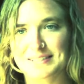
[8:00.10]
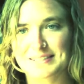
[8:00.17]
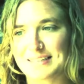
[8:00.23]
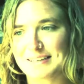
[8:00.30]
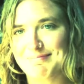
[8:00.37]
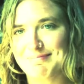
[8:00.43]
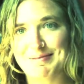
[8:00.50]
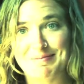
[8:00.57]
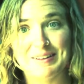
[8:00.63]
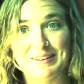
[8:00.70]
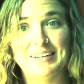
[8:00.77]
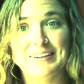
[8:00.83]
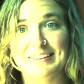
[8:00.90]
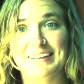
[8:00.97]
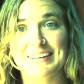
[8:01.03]
and
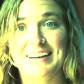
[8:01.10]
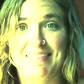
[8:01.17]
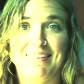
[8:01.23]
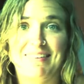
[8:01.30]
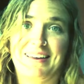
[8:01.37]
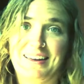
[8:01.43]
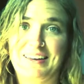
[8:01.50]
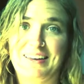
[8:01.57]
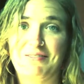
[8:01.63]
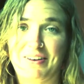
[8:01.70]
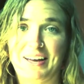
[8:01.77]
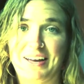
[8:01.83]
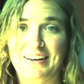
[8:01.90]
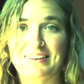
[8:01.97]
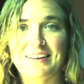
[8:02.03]
literally anything I can
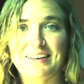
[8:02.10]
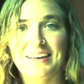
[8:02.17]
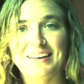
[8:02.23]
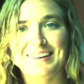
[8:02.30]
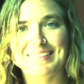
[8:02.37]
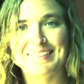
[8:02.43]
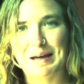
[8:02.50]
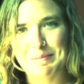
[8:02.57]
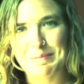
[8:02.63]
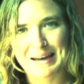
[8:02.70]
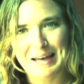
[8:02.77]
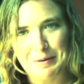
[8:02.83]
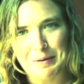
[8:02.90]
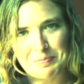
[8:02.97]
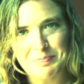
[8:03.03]
find that might
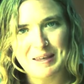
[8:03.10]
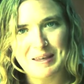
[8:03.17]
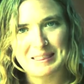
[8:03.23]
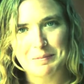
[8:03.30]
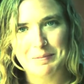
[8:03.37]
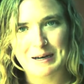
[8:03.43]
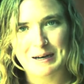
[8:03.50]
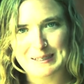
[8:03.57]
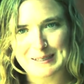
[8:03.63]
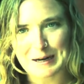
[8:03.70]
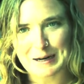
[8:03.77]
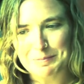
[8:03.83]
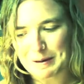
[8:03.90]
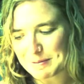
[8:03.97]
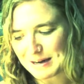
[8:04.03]
help get the bugs out
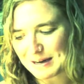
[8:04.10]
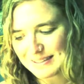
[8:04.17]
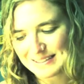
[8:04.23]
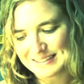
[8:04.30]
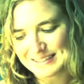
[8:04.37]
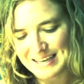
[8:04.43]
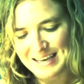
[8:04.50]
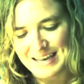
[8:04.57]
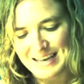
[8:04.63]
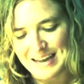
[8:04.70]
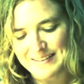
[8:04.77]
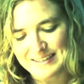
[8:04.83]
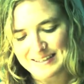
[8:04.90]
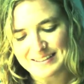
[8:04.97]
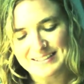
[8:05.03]
of my bus. And
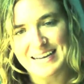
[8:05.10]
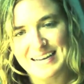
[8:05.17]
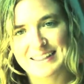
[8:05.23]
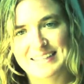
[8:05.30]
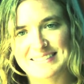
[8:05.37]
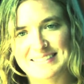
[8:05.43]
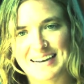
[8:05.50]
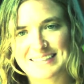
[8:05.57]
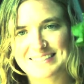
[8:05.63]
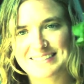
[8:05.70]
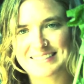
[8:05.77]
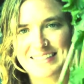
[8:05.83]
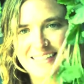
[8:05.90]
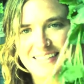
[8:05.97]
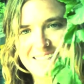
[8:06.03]
then I'll take these
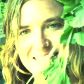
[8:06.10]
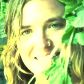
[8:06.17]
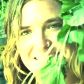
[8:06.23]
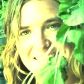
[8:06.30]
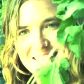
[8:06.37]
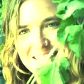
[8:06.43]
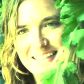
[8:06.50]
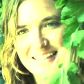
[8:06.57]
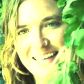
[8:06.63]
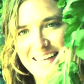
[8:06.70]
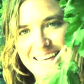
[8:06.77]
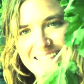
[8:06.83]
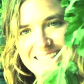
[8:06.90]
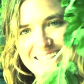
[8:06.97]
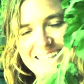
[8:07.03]
extra
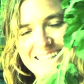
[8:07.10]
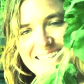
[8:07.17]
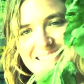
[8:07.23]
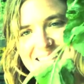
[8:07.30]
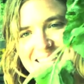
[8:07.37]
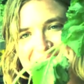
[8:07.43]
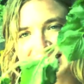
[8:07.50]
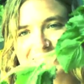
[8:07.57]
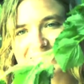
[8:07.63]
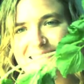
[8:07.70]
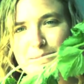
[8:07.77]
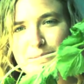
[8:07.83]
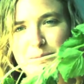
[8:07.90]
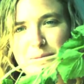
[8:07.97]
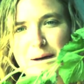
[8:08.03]
things here. This is
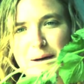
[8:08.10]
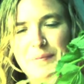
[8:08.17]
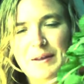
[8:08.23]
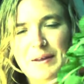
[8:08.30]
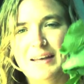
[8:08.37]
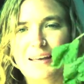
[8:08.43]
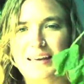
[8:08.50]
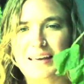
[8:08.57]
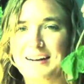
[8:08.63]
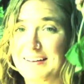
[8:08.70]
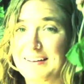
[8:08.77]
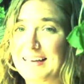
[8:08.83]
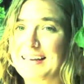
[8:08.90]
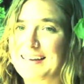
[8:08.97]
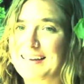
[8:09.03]
lemon balm. And I'll
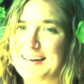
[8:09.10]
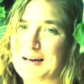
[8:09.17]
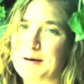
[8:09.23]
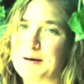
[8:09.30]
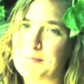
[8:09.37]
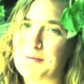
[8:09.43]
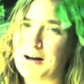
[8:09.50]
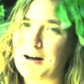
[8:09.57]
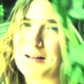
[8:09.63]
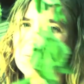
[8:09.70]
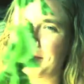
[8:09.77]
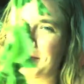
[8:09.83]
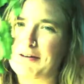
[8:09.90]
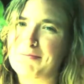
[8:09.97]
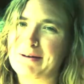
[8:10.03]
hang it all
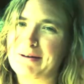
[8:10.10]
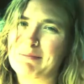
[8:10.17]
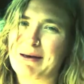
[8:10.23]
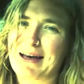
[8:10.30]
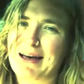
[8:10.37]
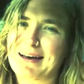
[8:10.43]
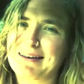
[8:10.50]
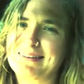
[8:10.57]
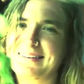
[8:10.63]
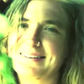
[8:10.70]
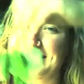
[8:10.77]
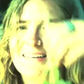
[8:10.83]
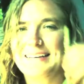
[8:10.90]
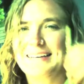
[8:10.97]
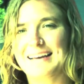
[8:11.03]
above my bed.
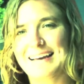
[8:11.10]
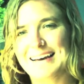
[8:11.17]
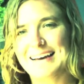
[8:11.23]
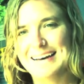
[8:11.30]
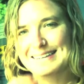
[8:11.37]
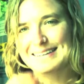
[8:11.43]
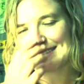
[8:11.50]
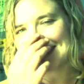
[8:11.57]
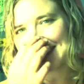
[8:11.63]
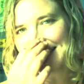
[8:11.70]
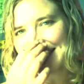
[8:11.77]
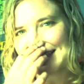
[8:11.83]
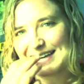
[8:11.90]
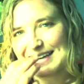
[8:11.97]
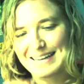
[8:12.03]
And
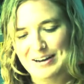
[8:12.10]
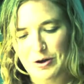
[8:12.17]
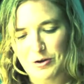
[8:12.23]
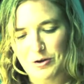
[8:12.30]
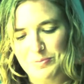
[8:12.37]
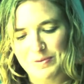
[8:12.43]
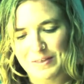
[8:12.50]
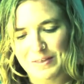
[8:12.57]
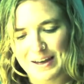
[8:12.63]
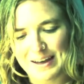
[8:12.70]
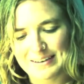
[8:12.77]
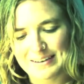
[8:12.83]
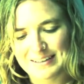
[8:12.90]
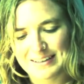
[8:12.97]
again, hope that